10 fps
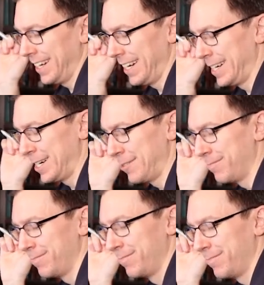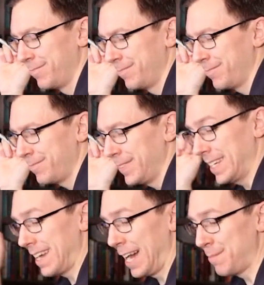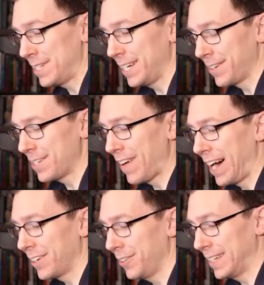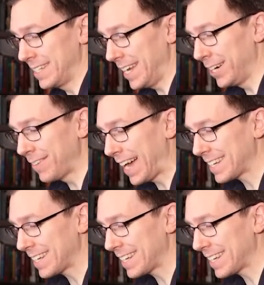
um, the time series value itself,